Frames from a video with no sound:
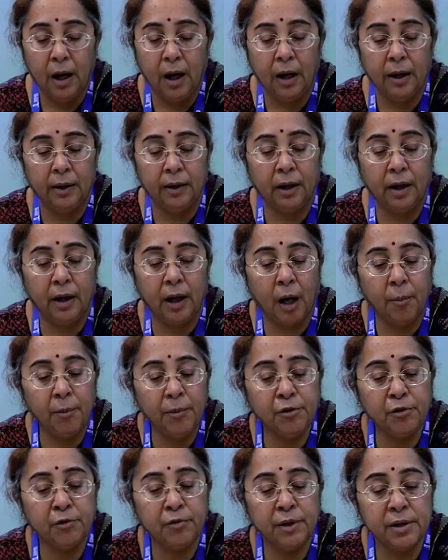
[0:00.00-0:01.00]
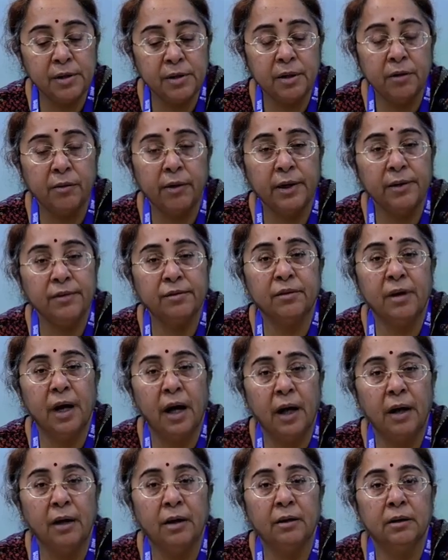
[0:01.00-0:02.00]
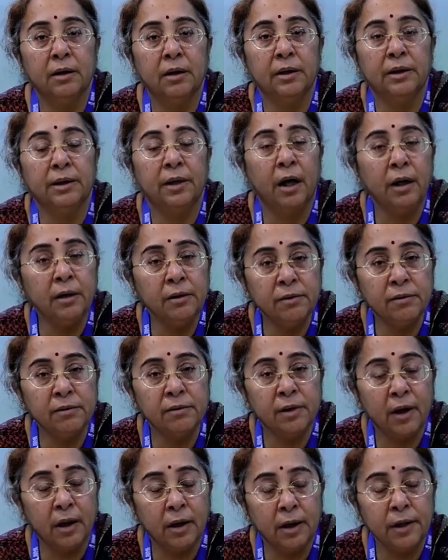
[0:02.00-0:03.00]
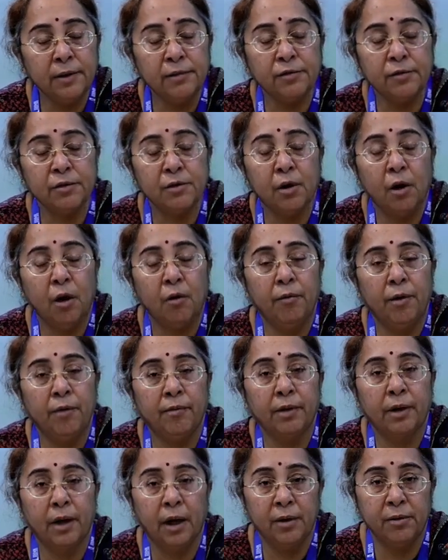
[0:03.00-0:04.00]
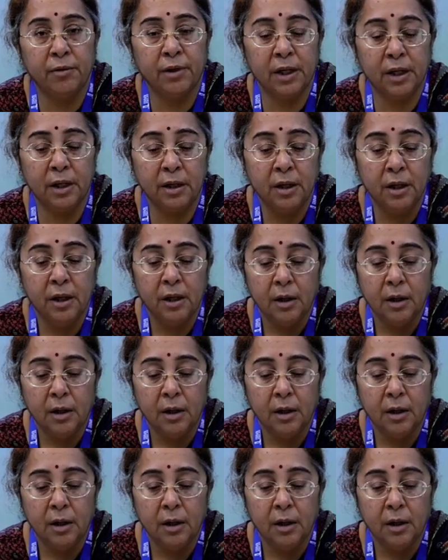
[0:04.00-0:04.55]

And the alarmist feature is that the youngs, youngest of our country